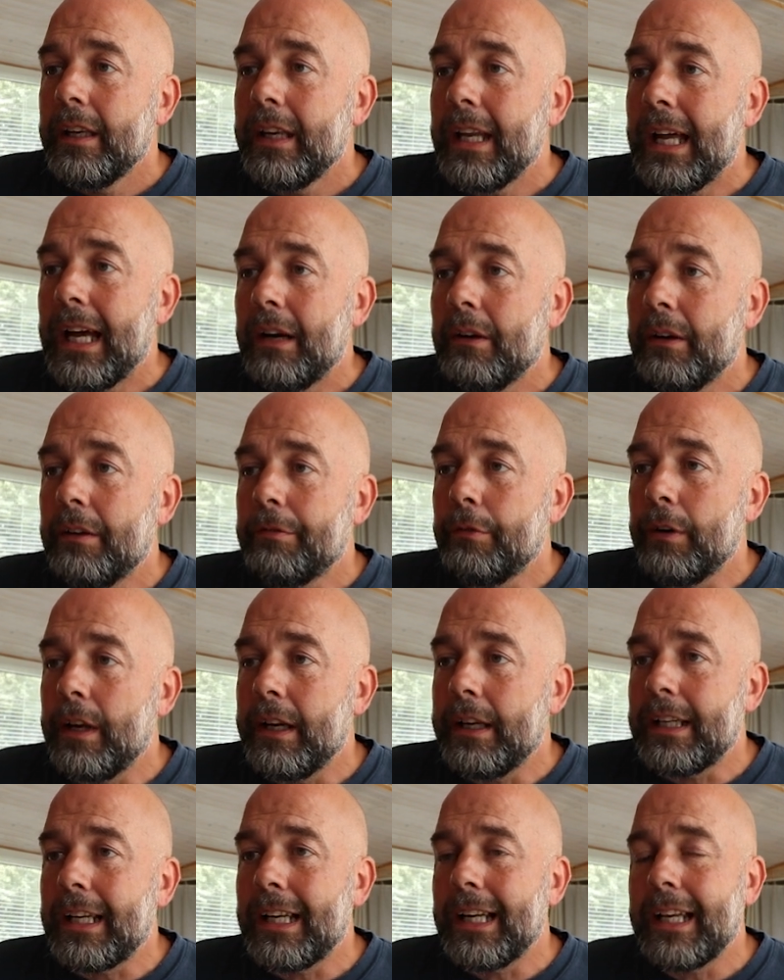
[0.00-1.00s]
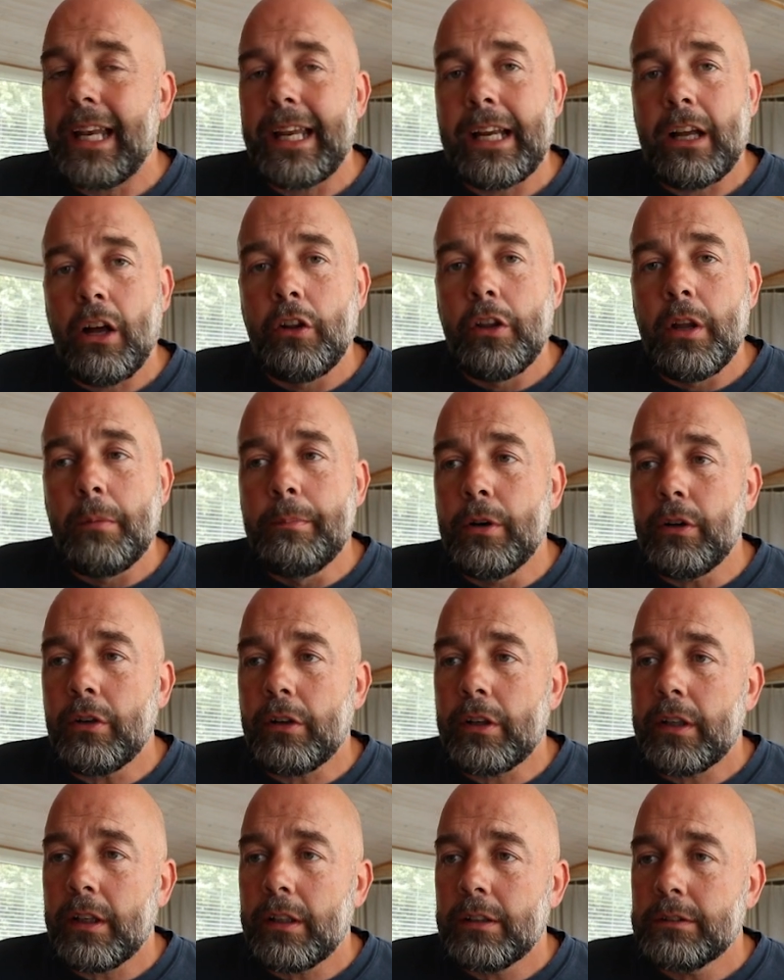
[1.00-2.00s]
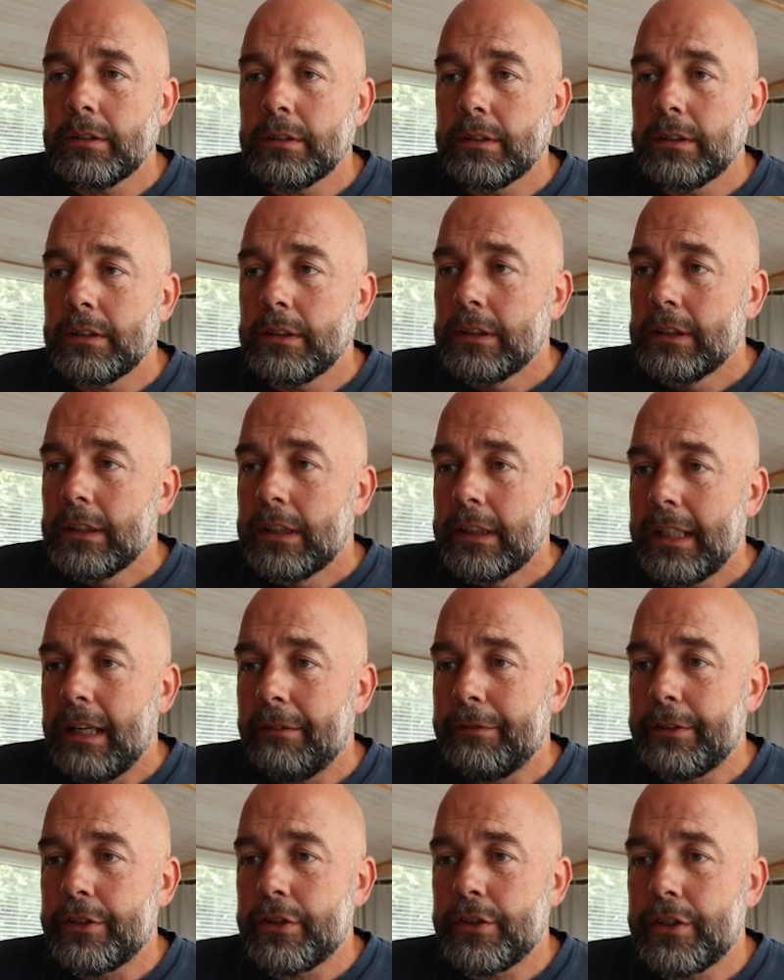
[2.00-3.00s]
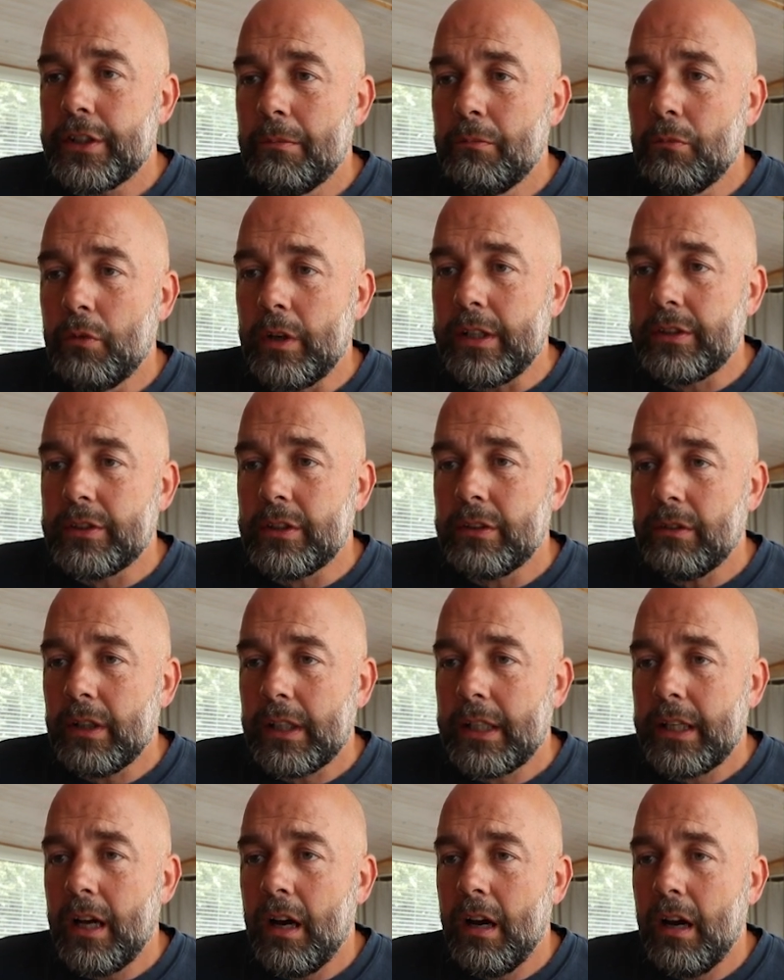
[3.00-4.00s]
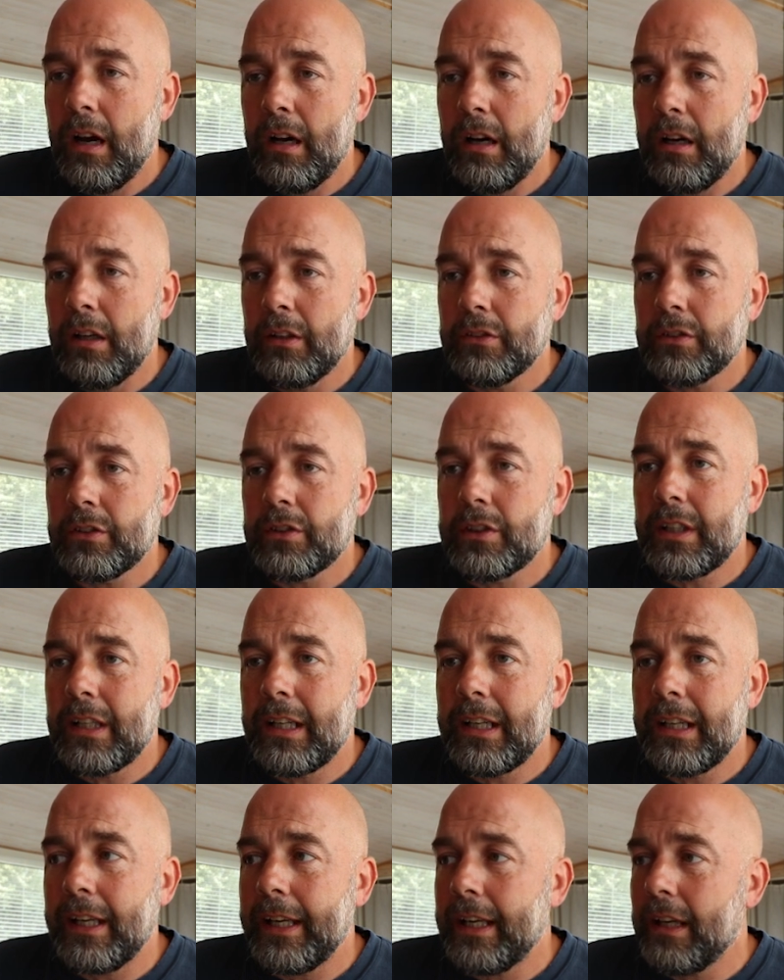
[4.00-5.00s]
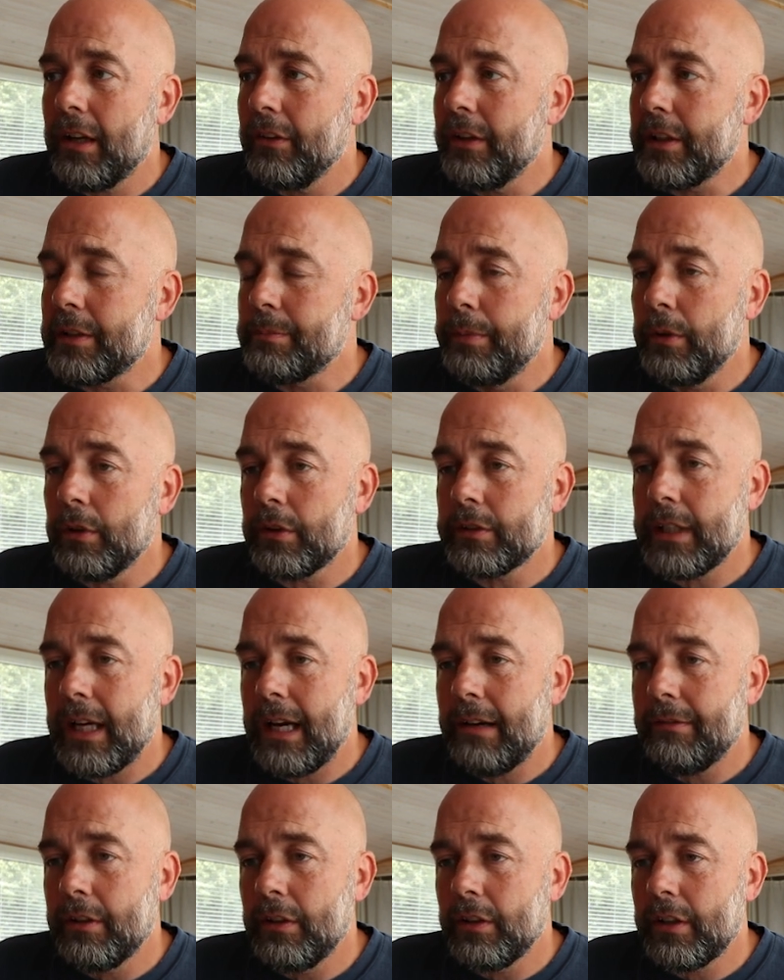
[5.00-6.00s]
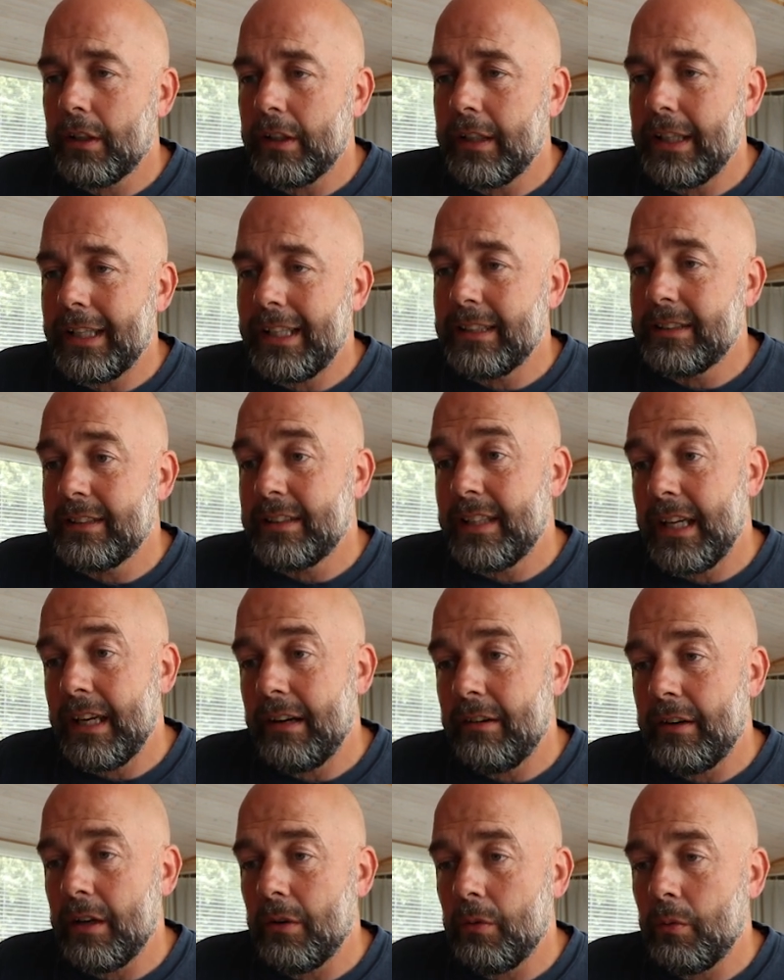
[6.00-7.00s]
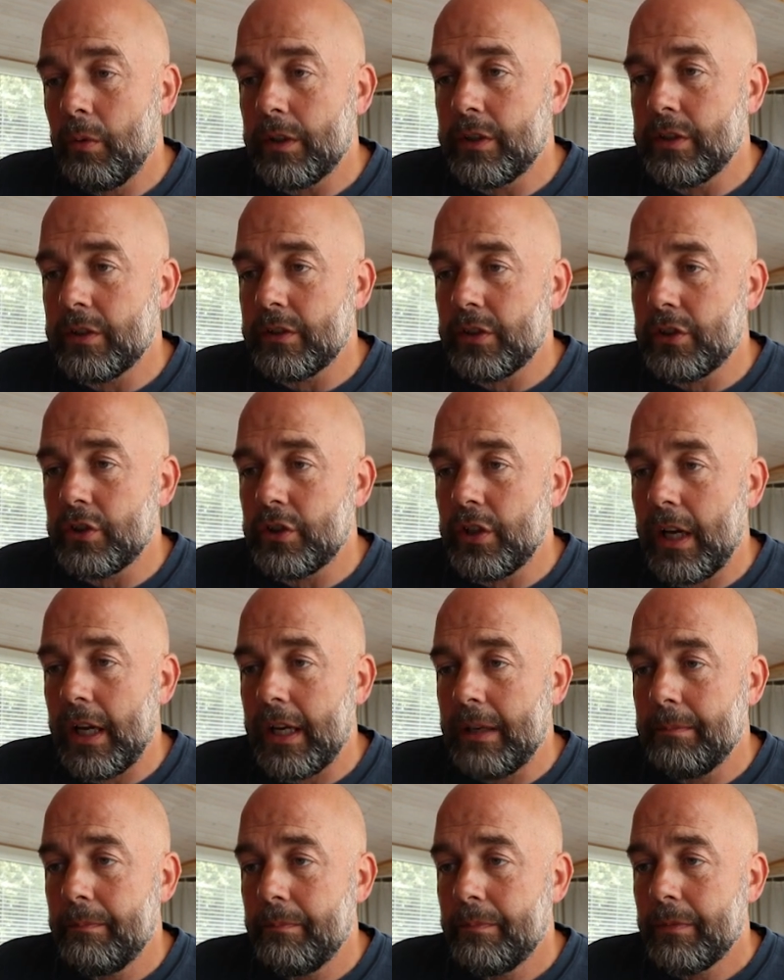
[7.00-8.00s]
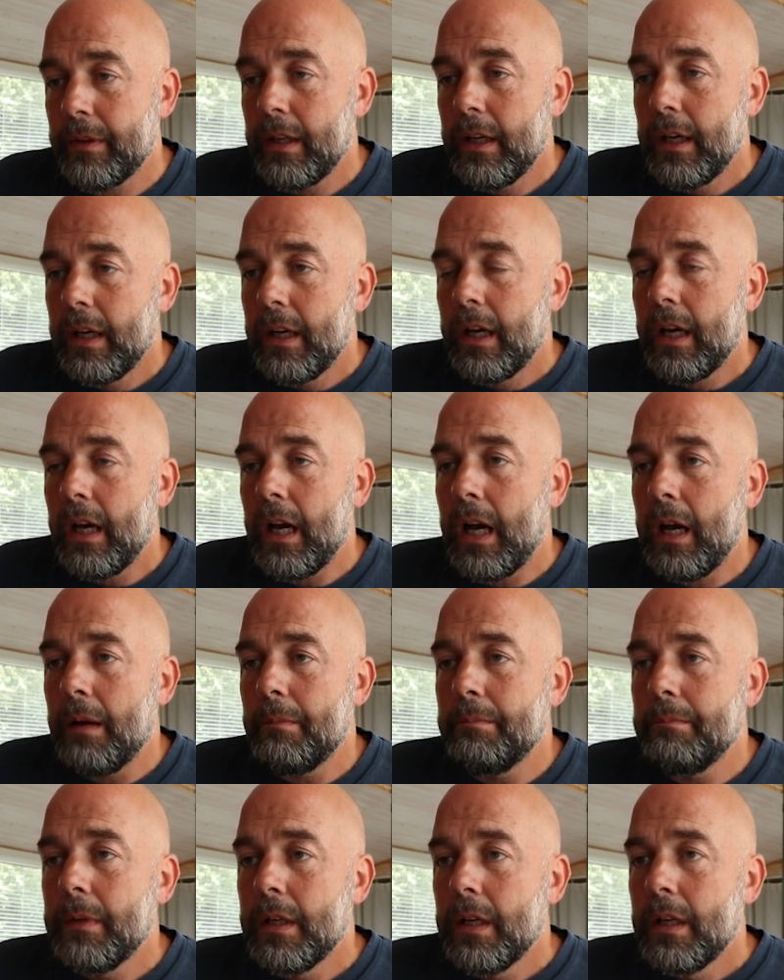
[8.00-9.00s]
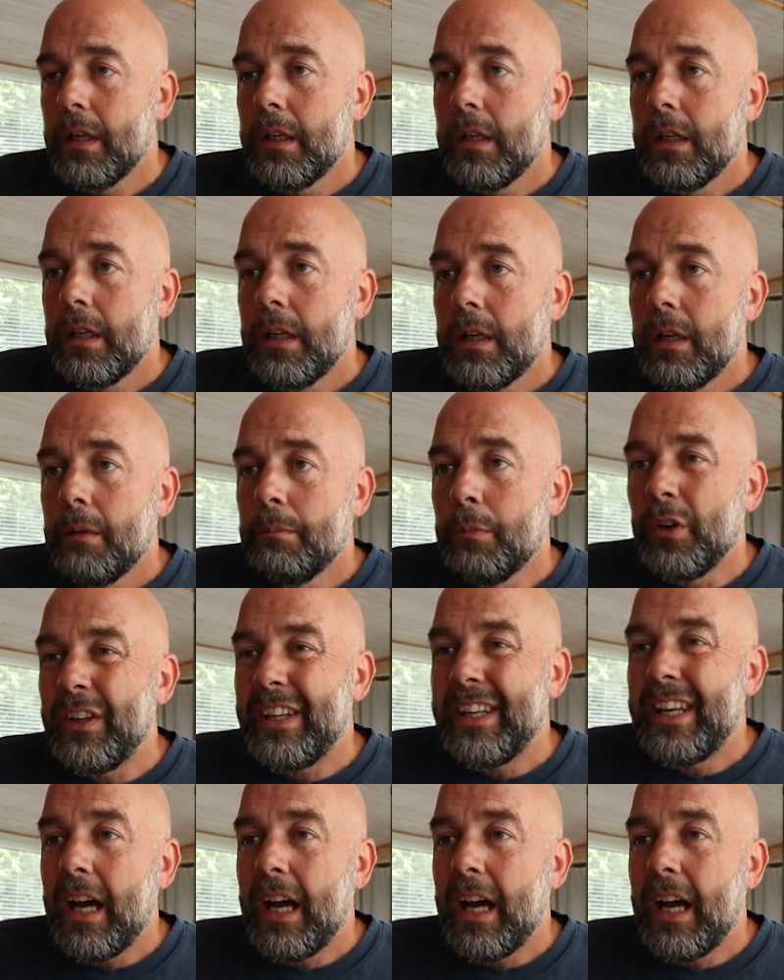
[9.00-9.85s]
Now, if we click on the book, now for some reason I can't click on this book to have a look at the interior, which is a shame. Um, but